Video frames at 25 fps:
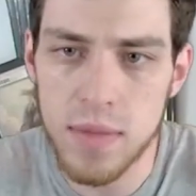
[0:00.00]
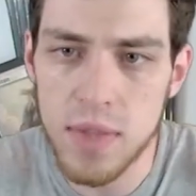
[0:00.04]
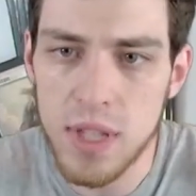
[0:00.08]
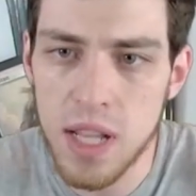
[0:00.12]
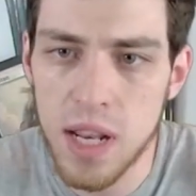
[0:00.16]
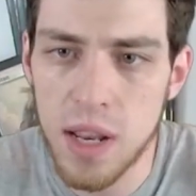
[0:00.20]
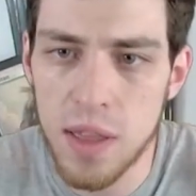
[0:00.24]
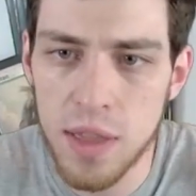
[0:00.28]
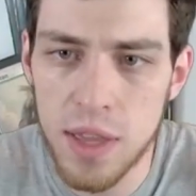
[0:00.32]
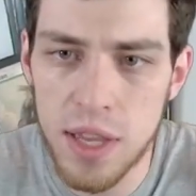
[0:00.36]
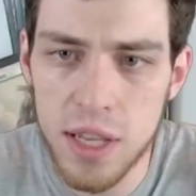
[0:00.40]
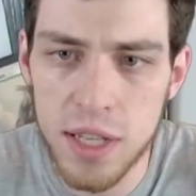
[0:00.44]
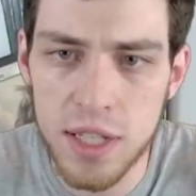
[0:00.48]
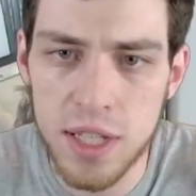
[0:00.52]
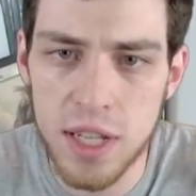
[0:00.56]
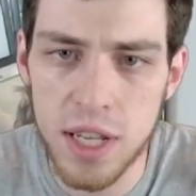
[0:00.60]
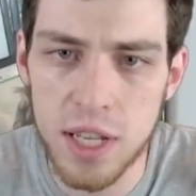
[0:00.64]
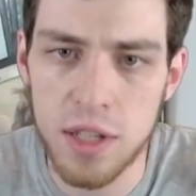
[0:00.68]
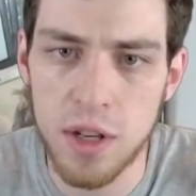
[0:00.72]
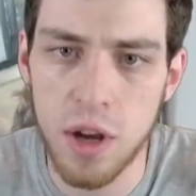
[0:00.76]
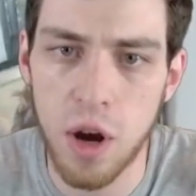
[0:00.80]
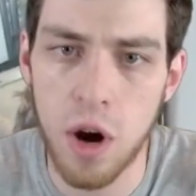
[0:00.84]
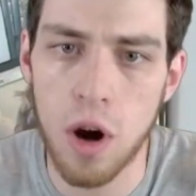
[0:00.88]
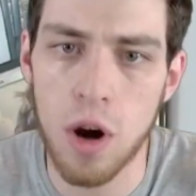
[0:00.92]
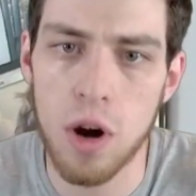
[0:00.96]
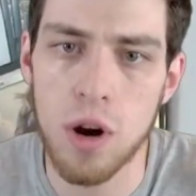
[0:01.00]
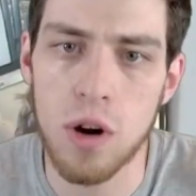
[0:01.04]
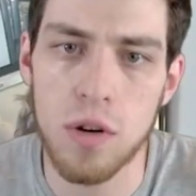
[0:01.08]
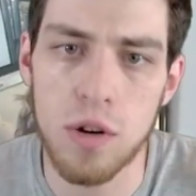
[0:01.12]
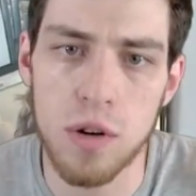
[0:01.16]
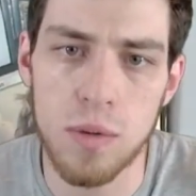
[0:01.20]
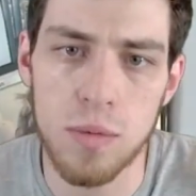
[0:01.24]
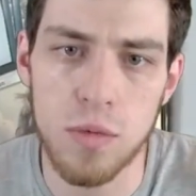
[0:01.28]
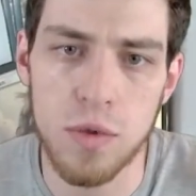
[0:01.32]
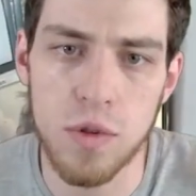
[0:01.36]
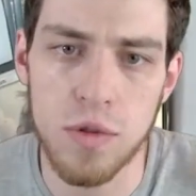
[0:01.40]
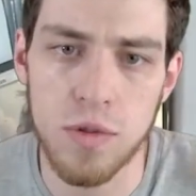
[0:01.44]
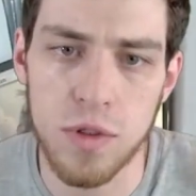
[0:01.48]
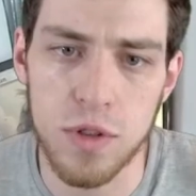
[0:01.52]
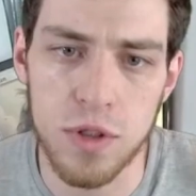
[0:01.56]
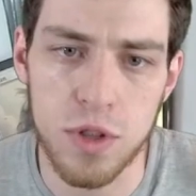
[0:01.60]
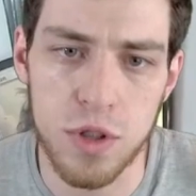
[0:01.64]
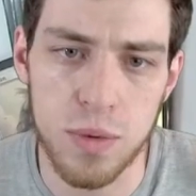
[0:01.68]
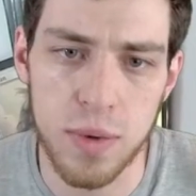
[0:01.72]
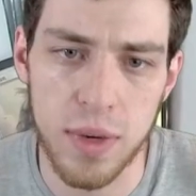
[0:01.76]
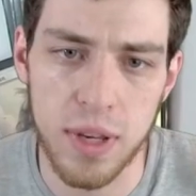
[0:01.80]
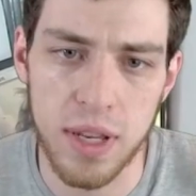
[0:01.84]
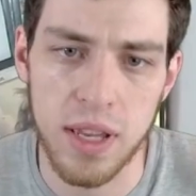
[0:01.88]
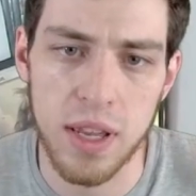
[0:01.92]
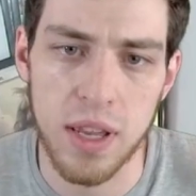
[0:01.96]
This is our removal
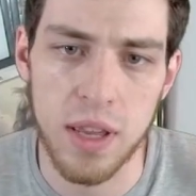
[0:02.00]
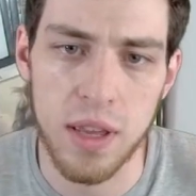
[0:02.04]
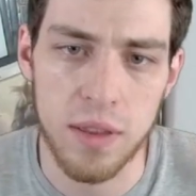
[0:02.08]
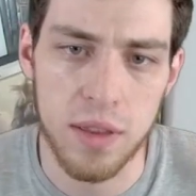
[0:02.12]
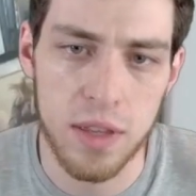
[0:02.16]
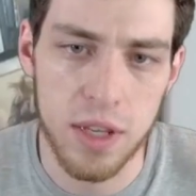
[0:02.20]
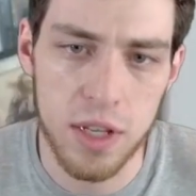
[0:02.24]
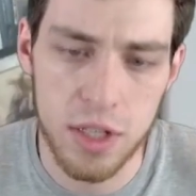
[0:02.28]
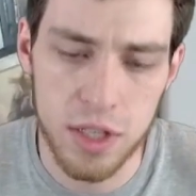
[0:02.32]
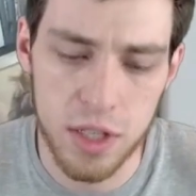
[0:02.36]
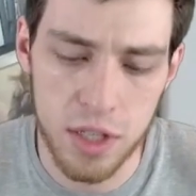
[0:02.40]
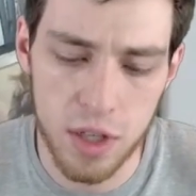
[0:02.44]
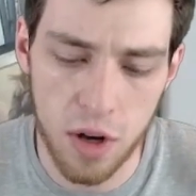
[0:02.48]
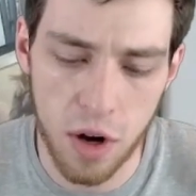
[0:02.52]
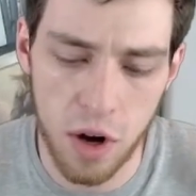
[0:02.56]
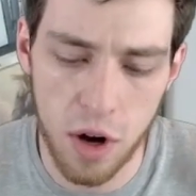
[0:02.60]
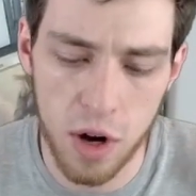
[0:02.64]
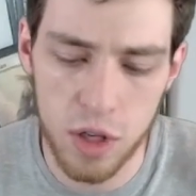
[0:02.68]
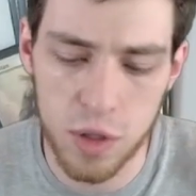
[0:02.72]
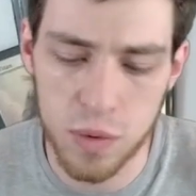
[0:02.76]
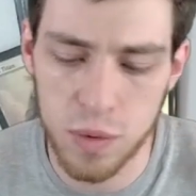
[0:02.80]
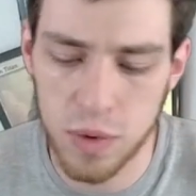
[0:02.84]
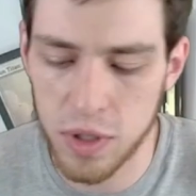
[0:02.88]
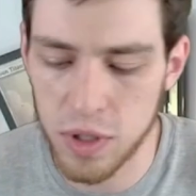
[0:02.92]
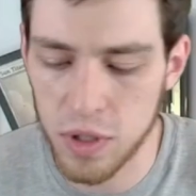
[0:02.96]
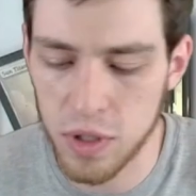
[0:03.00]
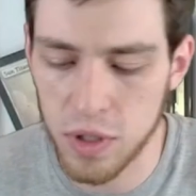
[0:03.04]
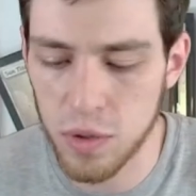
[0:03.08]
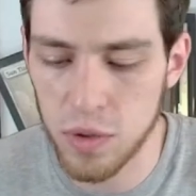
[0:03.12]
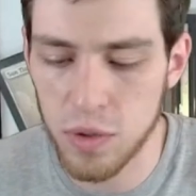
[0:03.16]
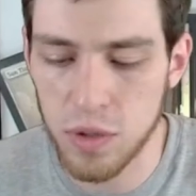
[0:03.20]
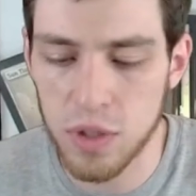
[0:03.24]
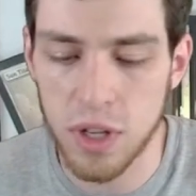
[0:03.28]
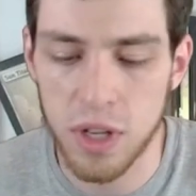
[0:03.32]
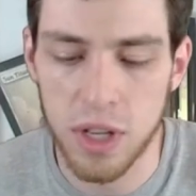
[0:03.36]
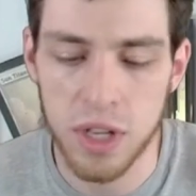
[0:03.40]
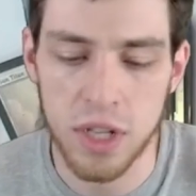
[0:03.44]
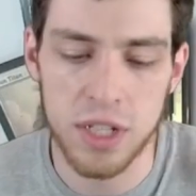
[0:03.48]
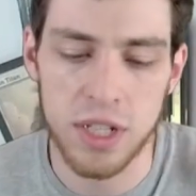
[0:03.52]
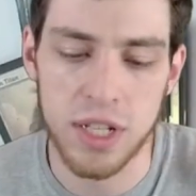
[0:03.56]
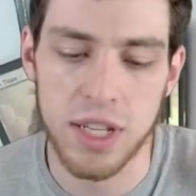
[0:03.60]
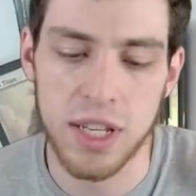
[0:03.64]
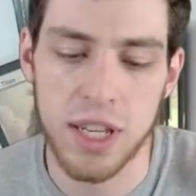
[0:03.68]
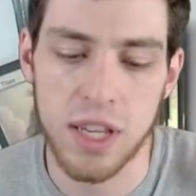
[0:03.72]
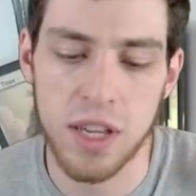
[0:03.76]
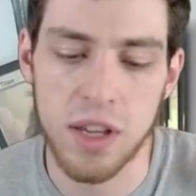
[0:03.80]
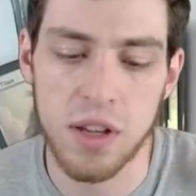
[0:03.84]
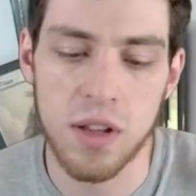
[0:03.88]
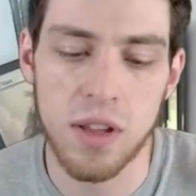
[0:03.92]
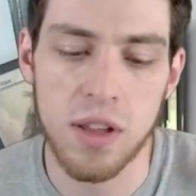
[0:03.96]
suite. These are the cards we use to
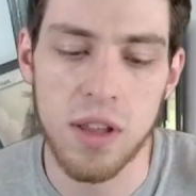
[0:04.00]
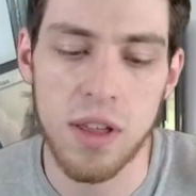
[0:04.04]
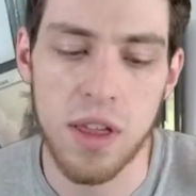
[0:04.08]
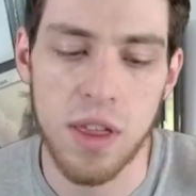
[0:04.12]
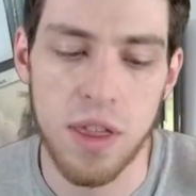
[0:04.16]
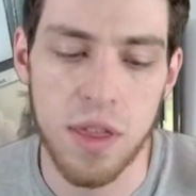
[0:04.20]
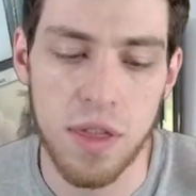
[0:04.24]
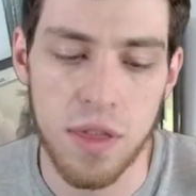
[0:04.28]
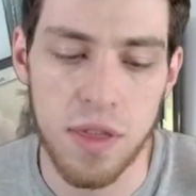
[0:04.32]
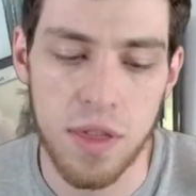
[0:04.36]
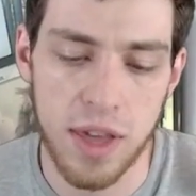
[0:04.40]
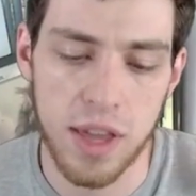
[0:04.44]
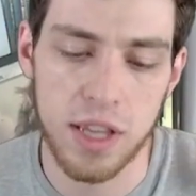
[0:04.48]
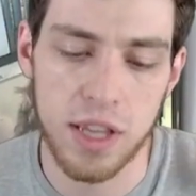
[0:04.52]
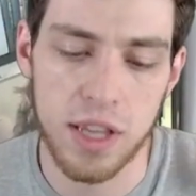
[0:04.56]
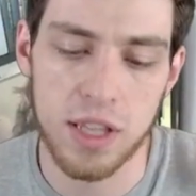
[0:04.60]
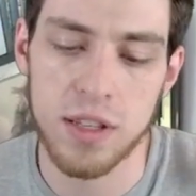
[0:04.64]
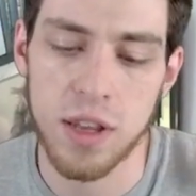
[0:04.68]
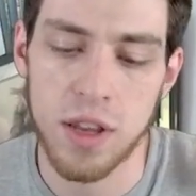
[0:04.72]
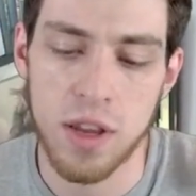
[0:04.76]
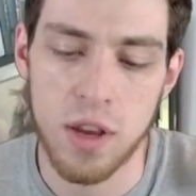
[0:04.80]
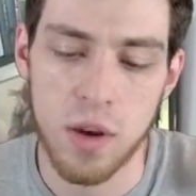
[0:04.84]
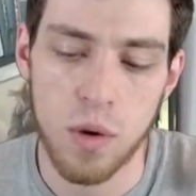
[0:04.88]
kill things.